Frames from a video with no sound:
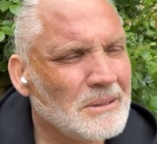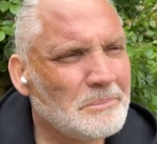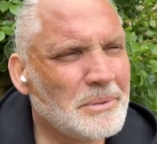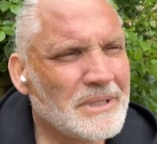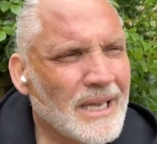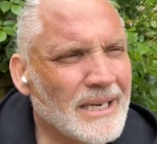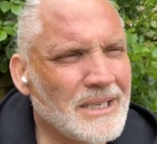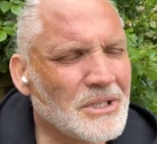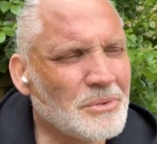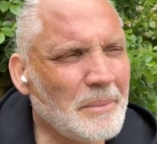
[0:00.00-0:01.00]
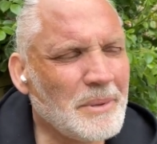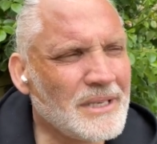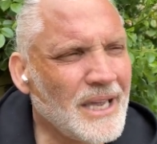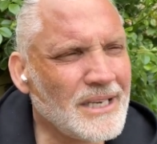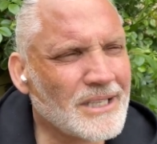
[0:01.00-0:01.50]
protect his
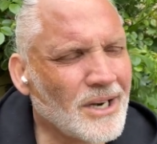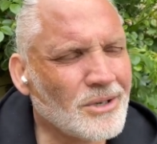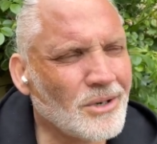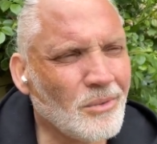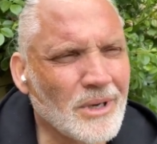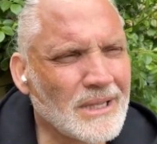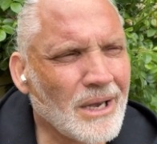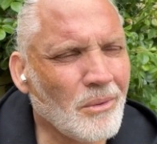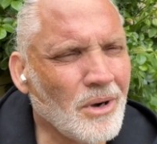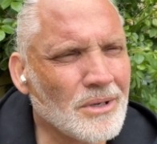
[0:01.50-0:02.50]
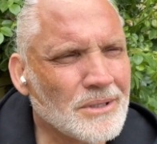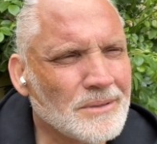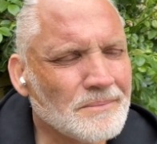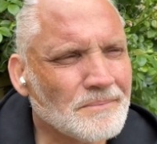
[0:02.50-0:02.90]
reputation. I don't know what that was.